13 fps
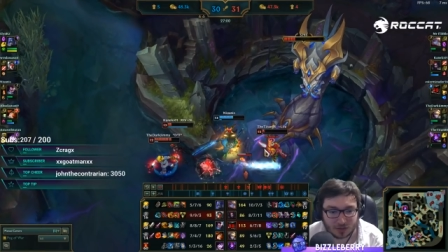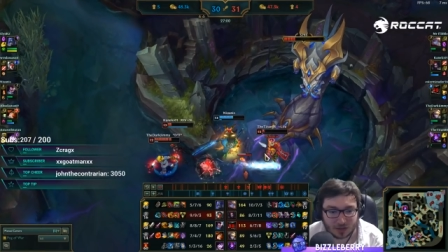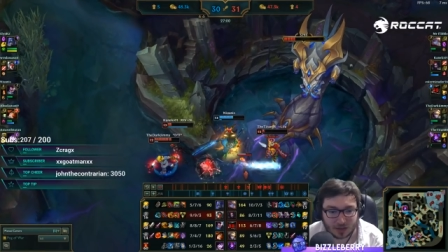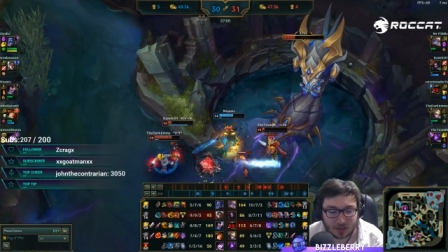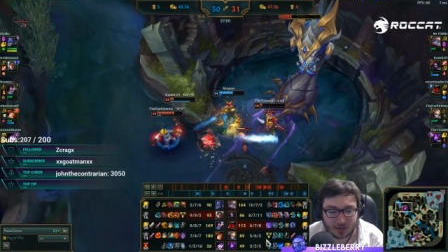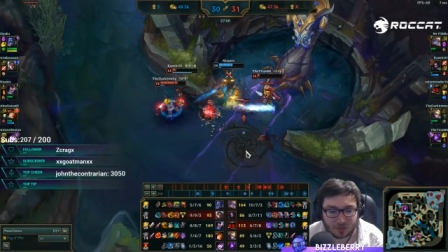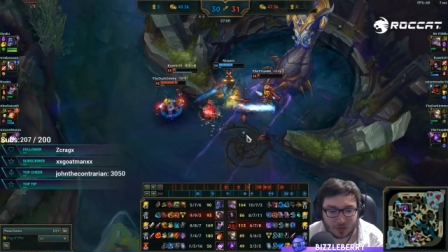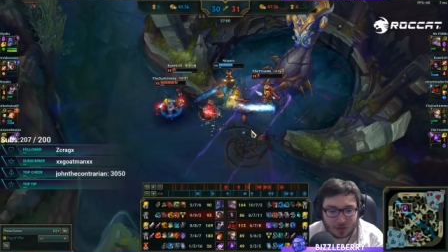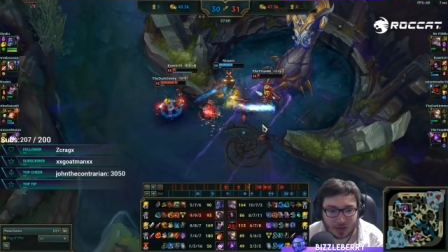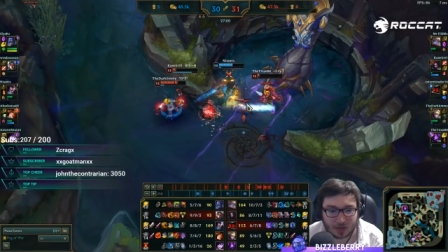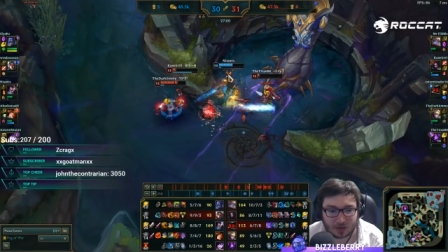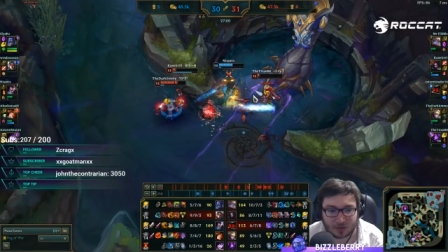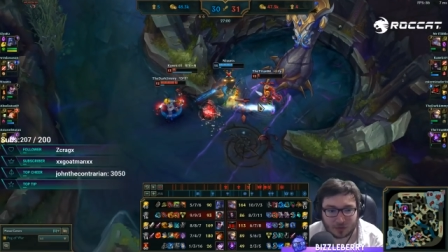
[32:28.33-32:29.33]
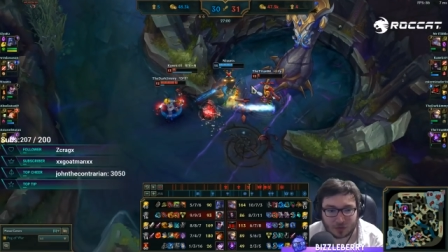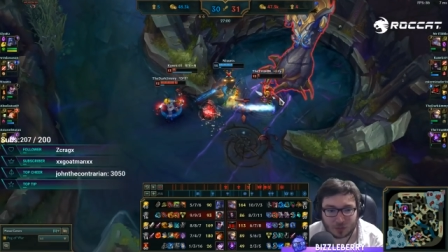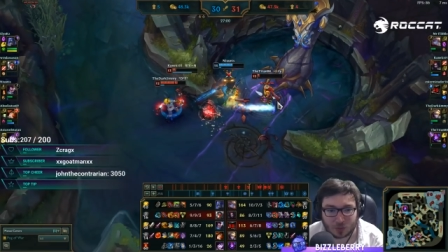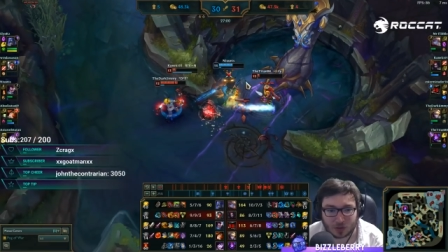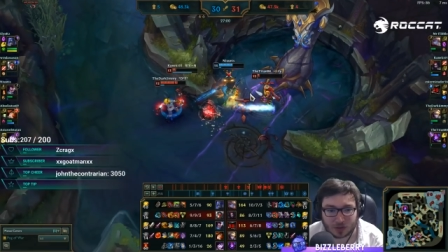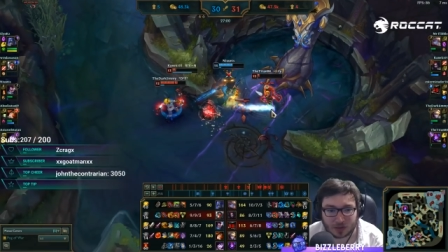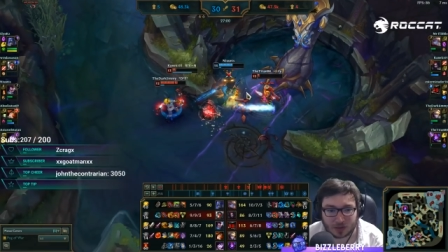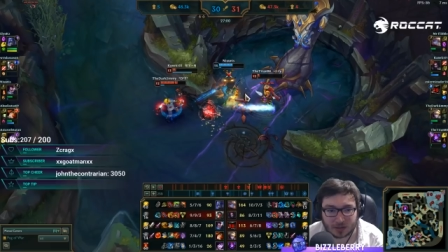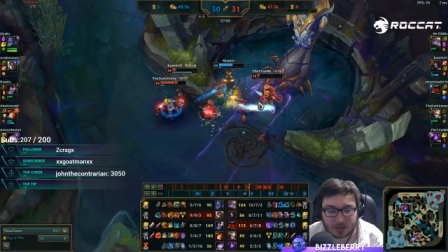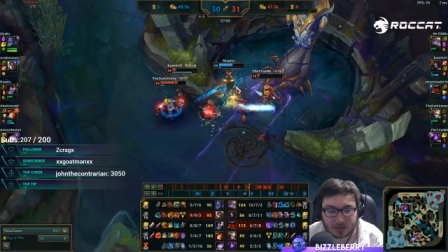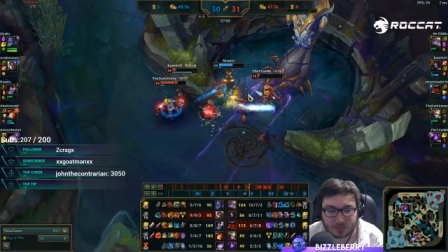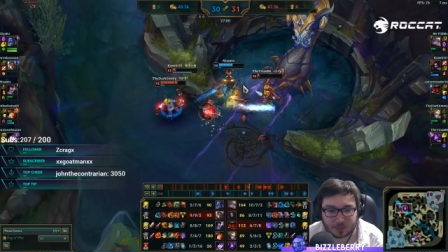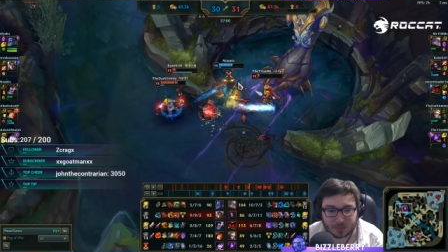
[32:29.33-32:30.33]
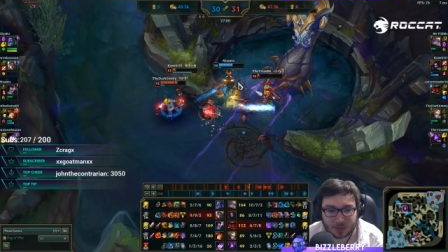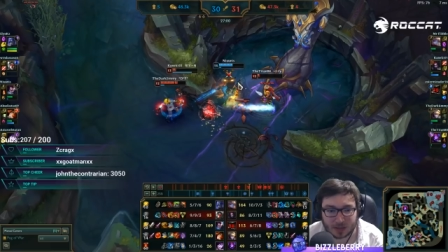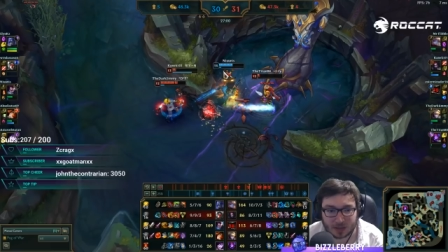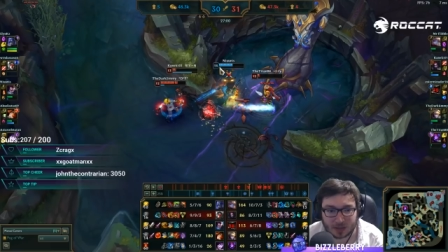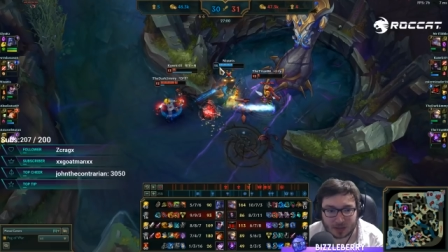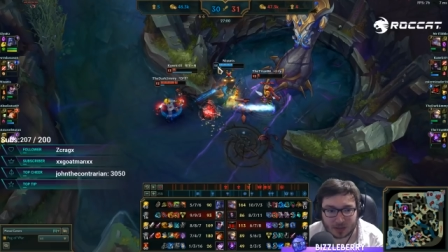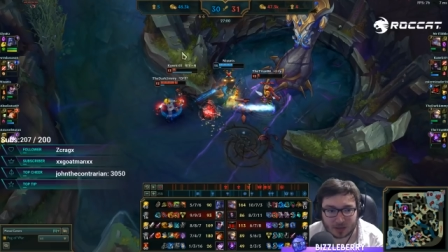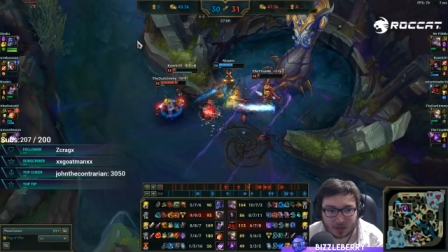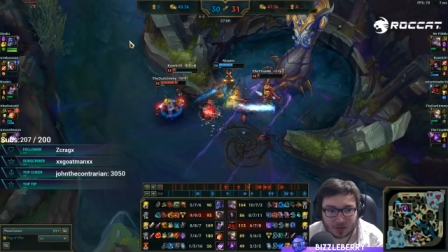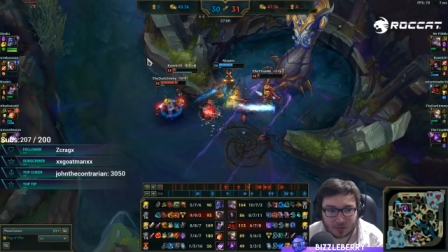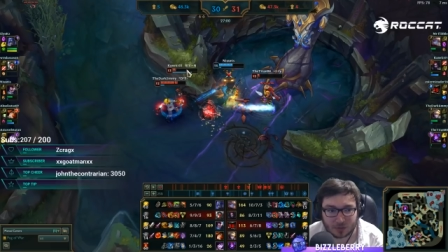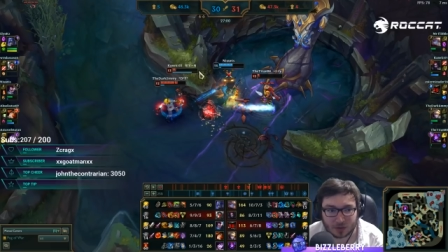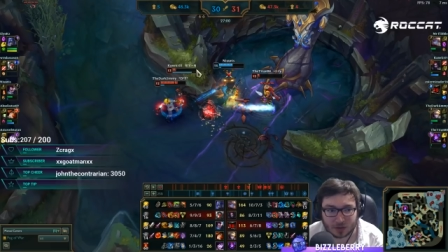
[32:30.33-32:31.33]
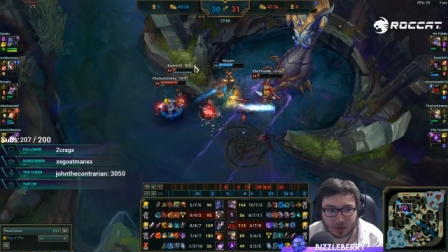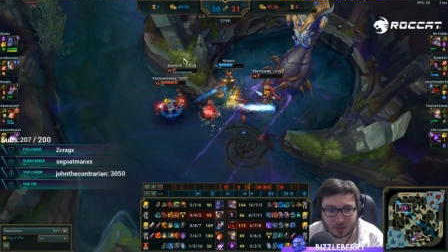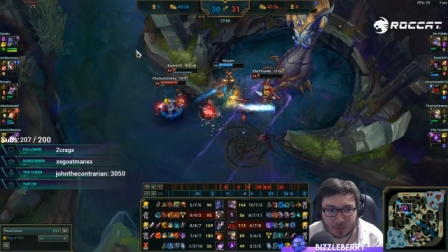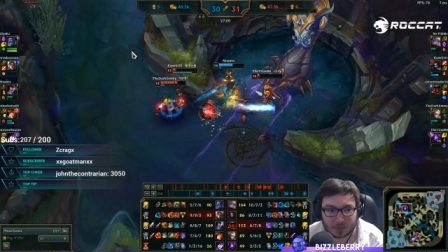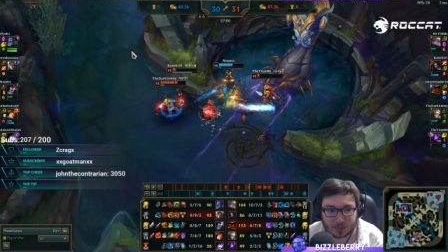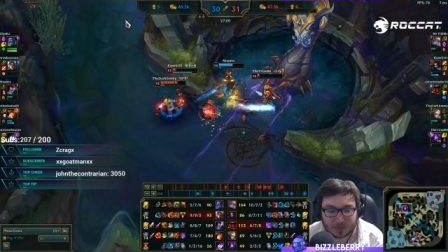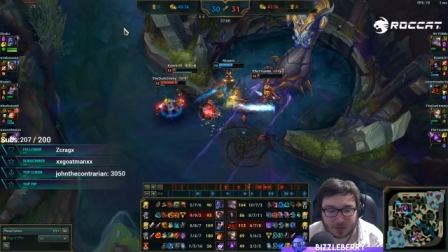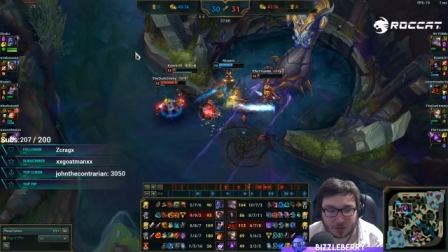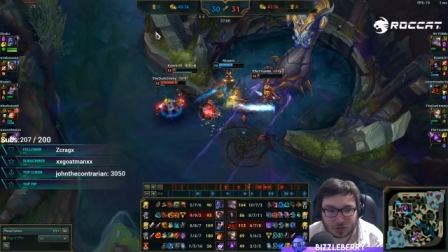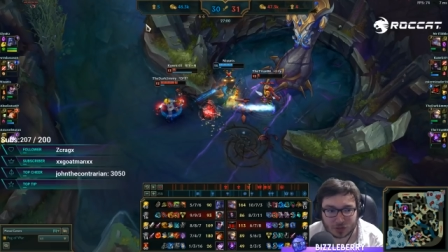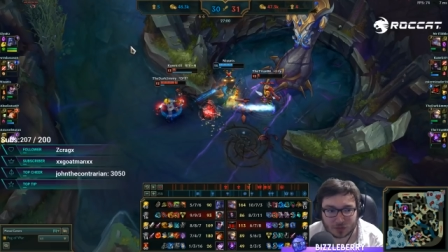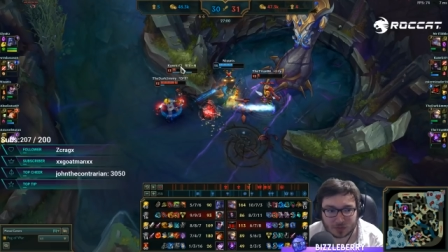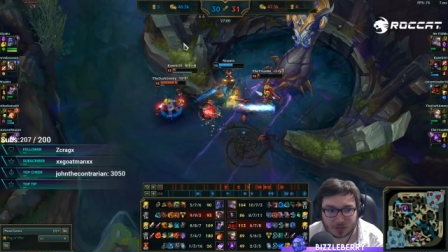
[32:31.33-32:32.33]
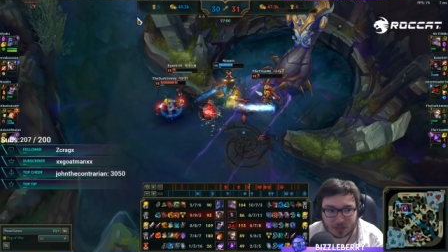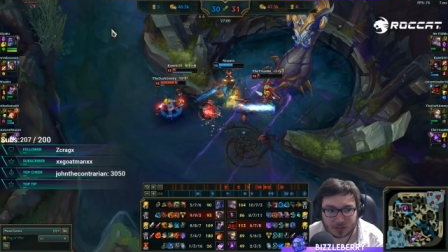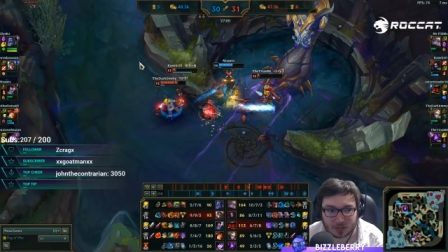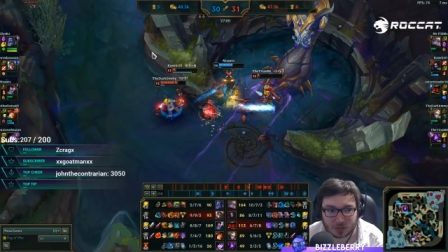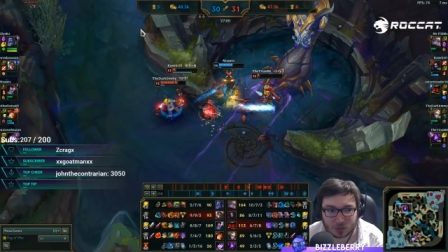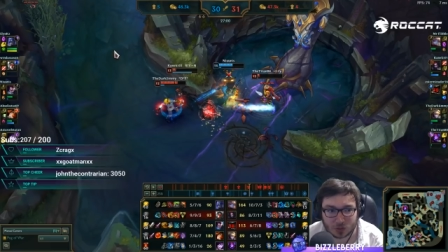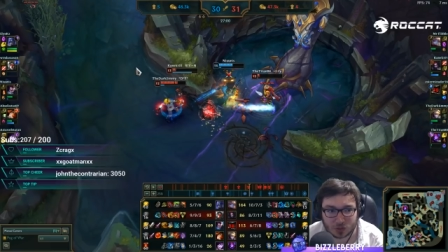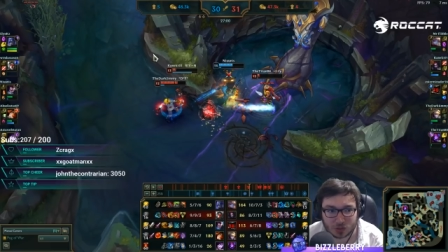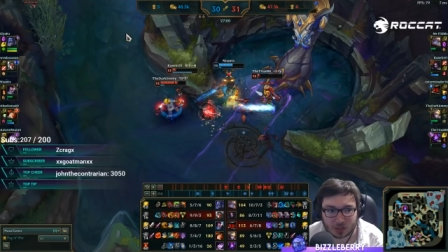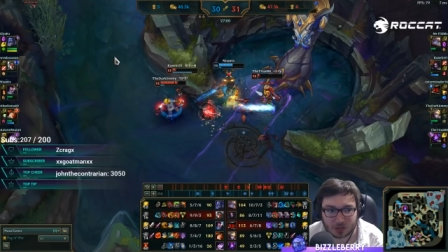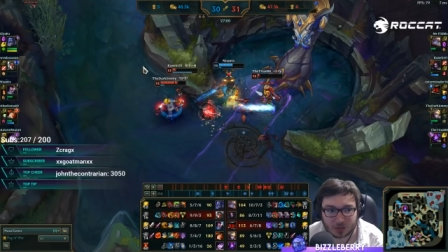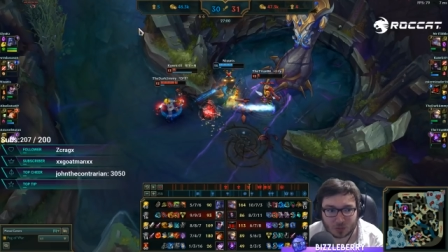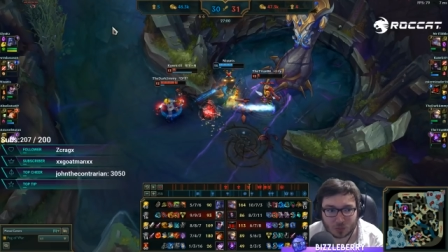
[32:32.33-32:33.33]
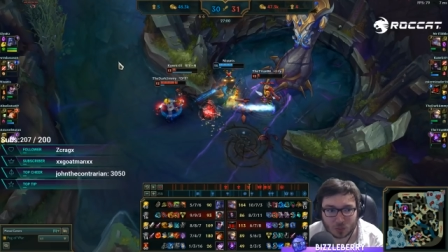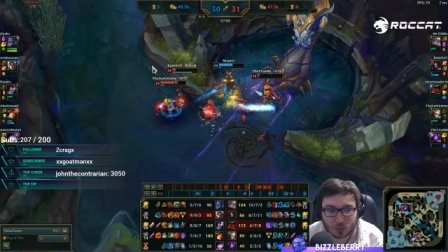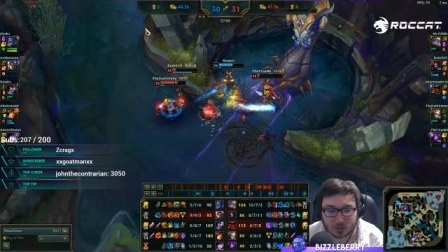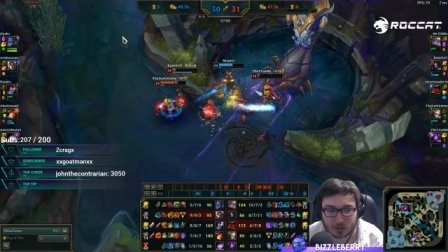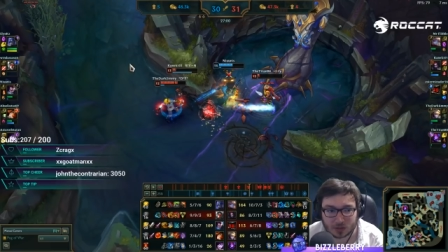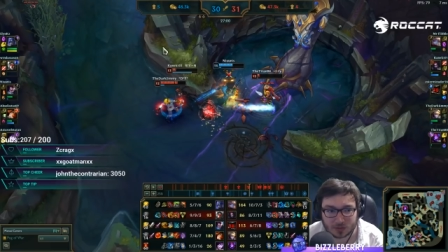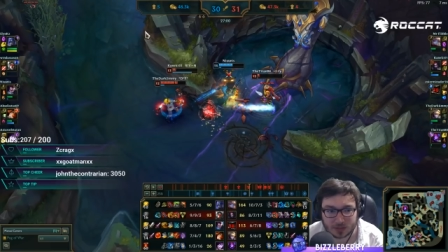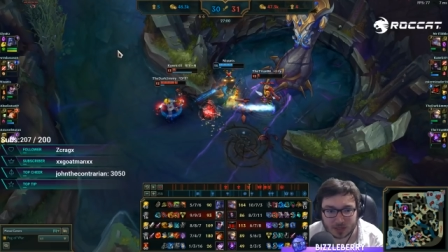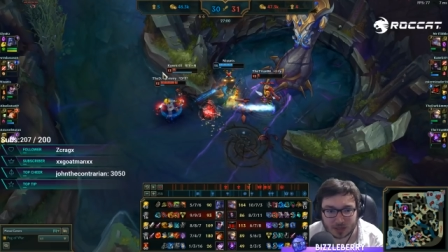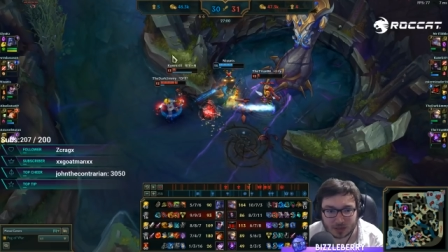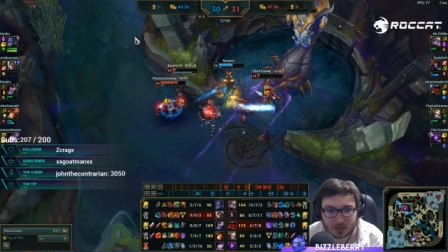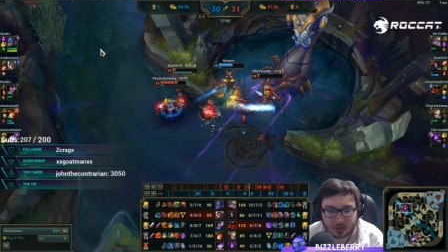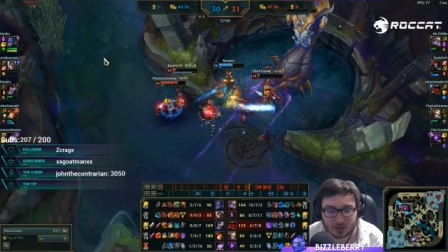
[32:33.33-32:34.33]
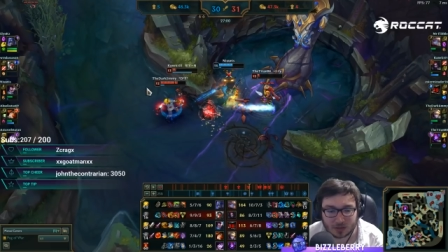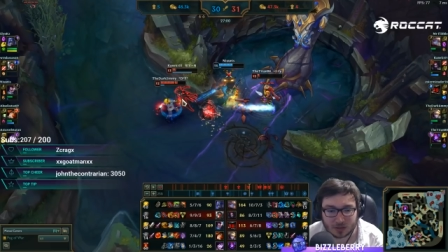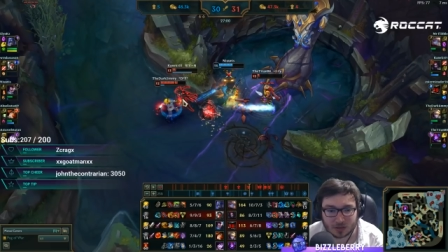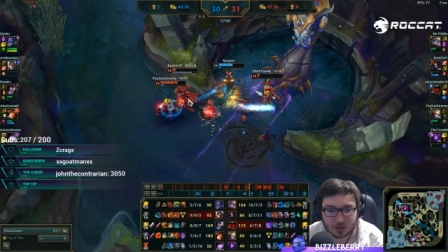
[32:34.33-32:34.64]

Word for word: Yeah, if you weren't in this pit here, if you had like maybe flashed over to this situation here or walked over to here,